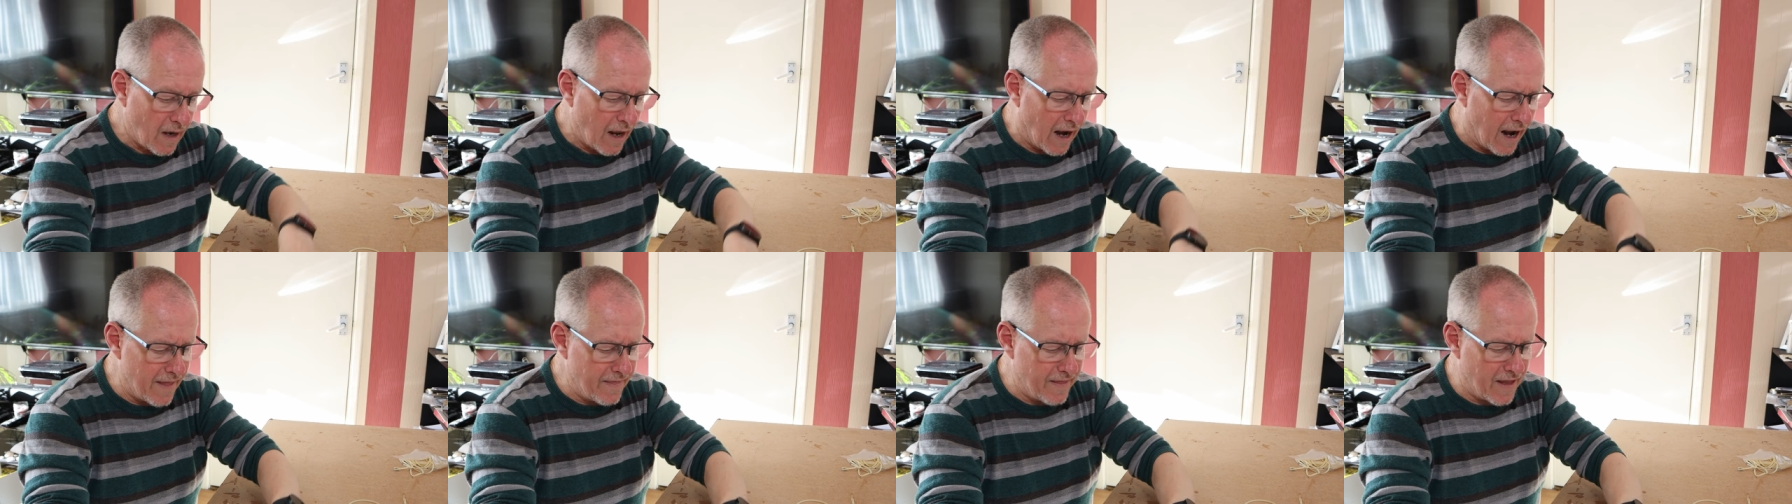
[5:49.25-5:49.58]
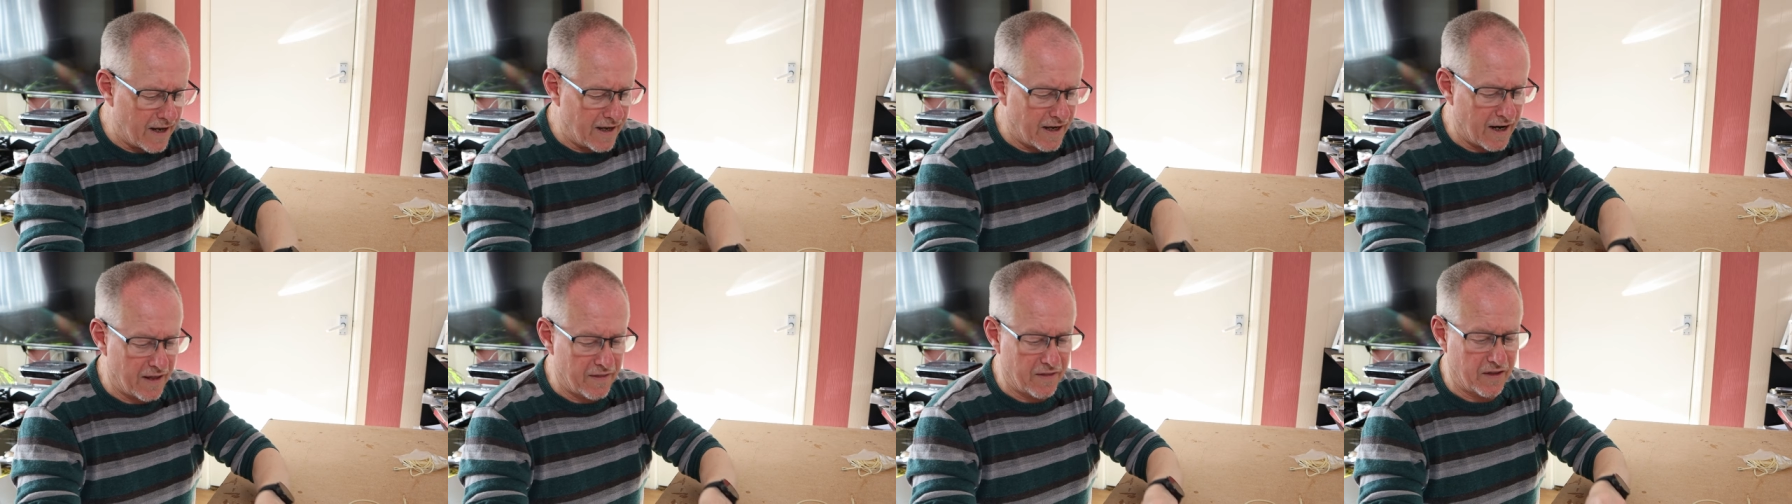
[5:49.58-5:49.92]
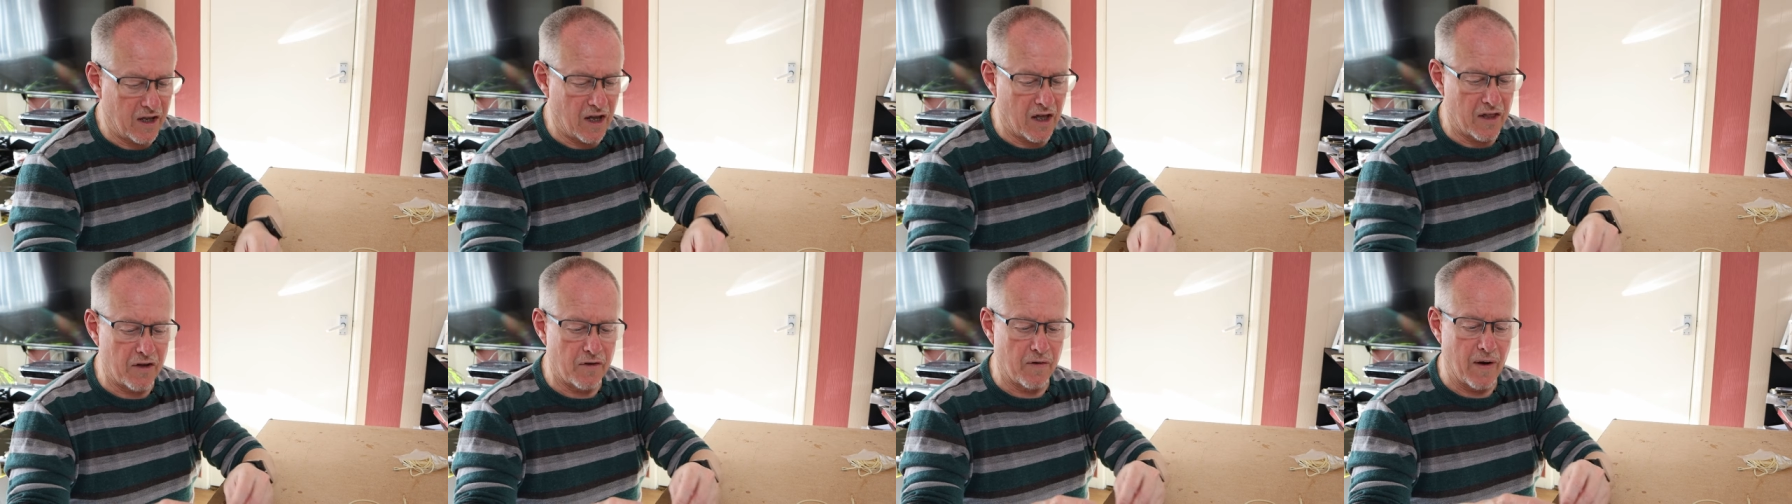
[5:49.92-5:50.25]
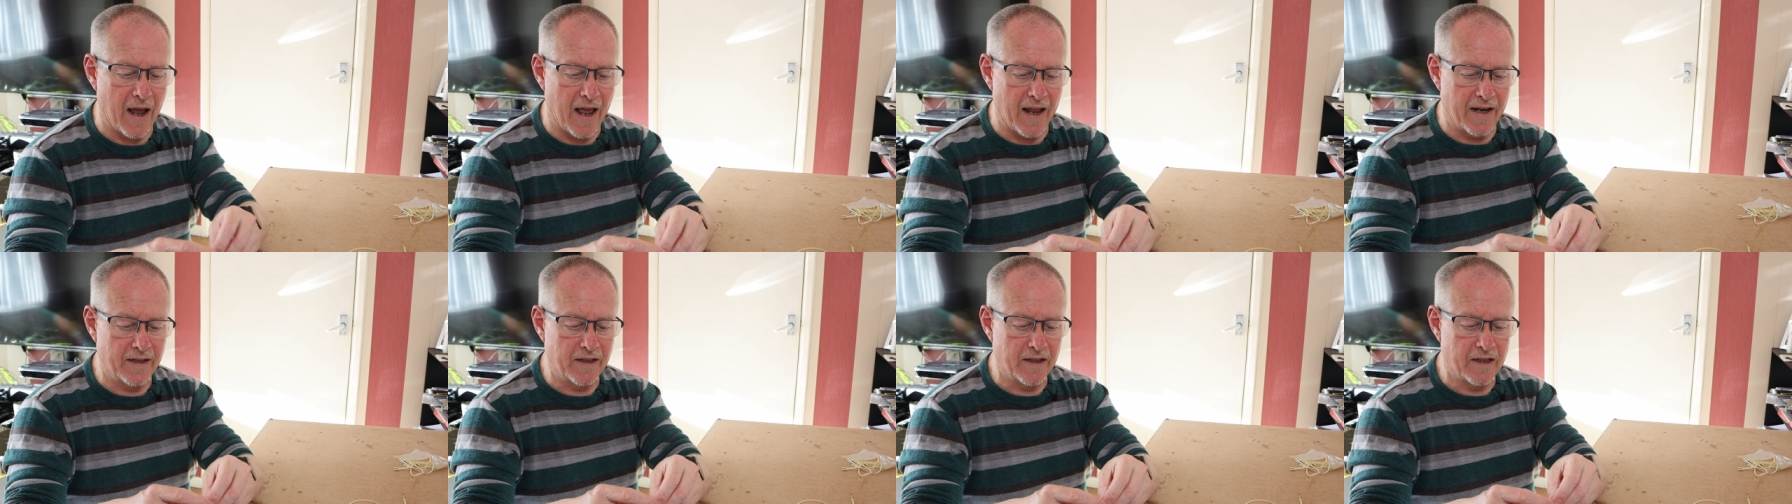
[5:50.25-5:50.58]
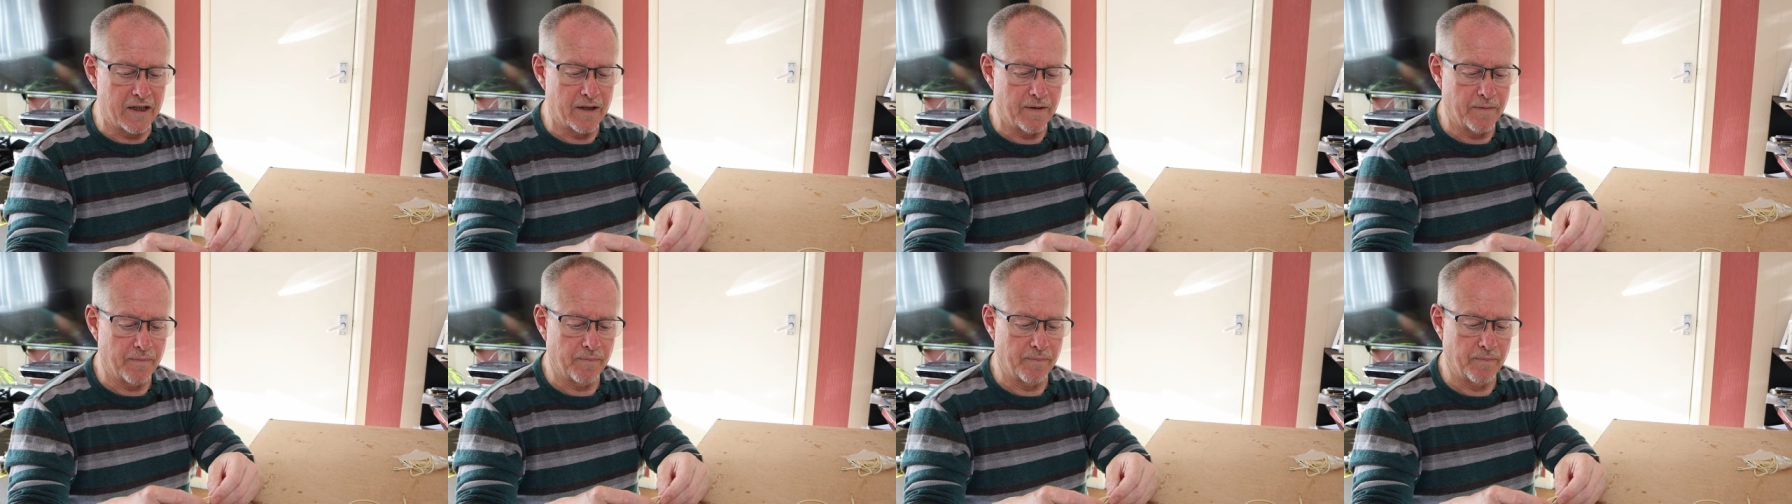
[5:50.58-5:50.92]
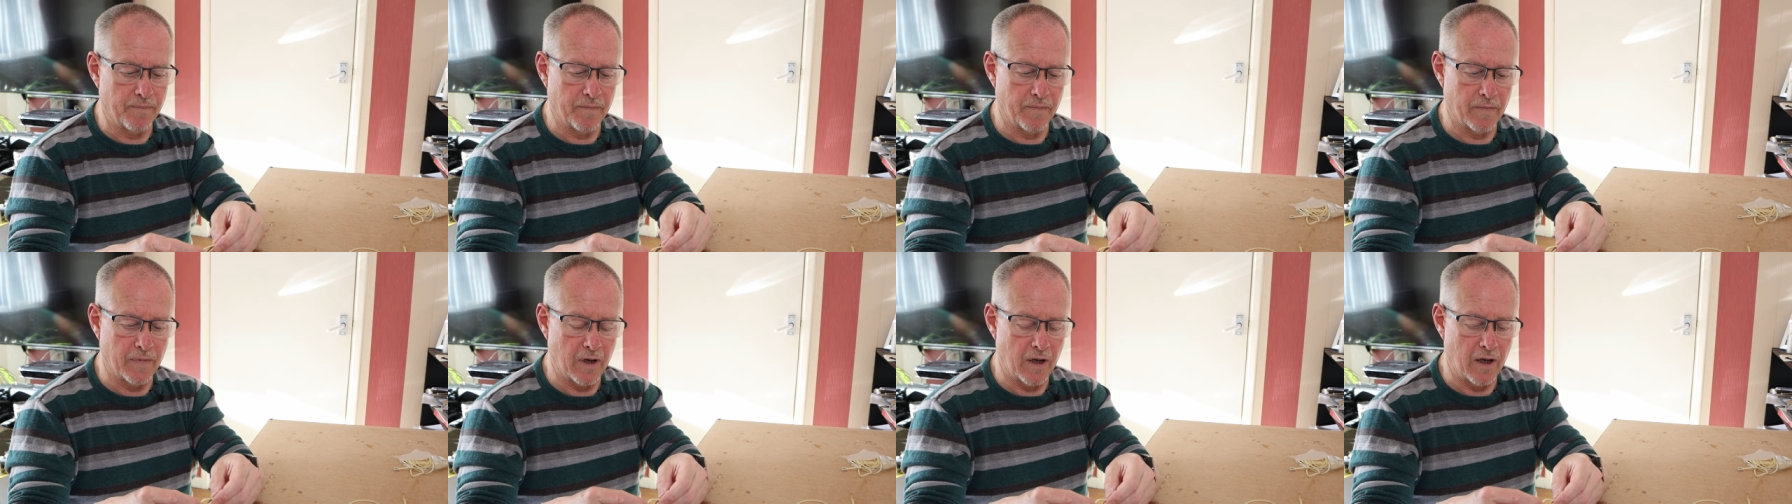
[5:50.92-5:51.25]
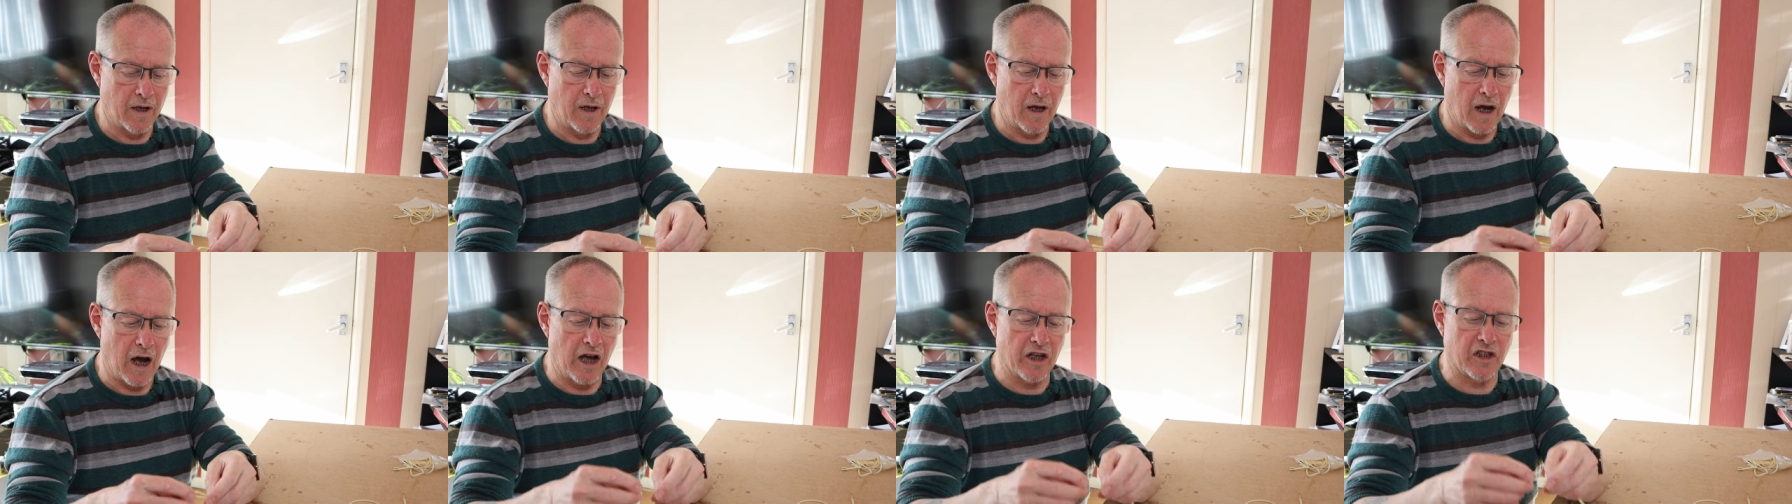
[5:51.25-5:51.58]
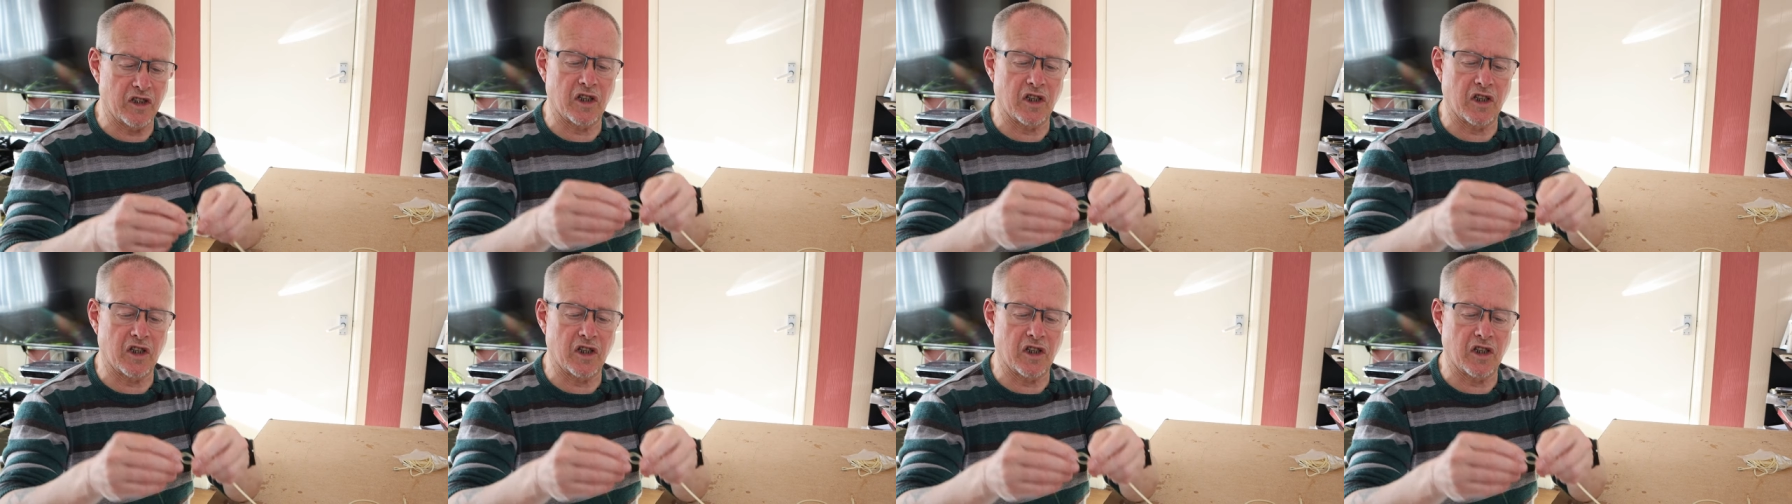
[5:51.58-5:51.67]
and then at the other end, I